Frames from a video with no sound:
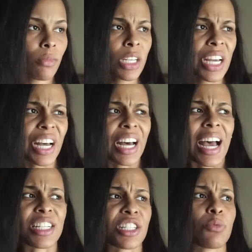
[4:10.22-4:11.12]

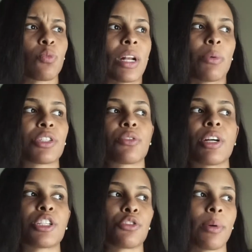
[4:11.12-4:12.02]
when I went to the
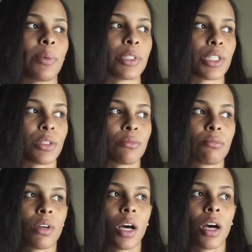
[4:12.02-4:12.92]
restroom, I went
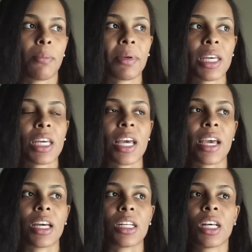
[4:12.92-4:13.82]
to pee,
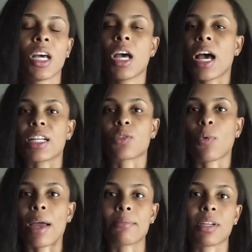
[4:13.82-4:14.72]
and I just
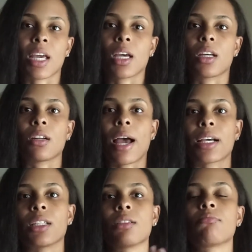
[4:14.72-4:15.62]
wiped, and I
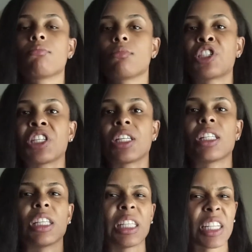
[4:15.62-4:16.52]
could see
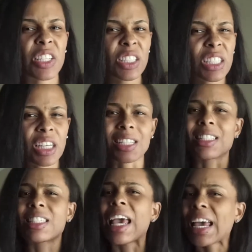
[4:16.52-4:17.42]
literally a
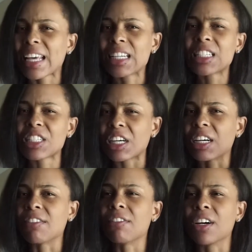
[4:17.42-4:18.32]
tinge
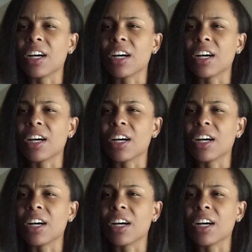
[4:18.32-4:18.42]
of